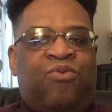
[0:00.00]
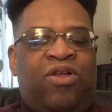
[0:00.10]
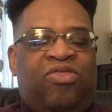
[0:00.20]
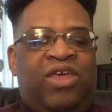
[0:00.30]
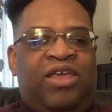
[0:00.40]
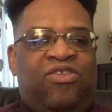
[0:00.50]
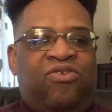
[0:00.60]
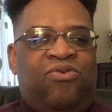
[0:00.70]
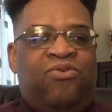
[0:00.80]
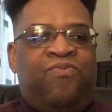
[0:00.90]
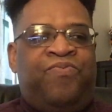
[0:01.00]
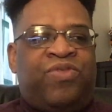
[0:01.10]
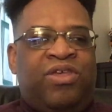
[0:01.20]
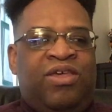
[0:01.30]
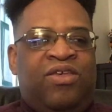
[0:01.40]
what they do
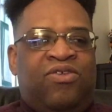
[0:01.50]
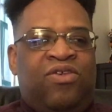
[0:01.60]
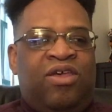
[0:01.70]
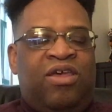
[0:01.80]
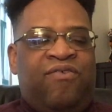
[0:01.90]
is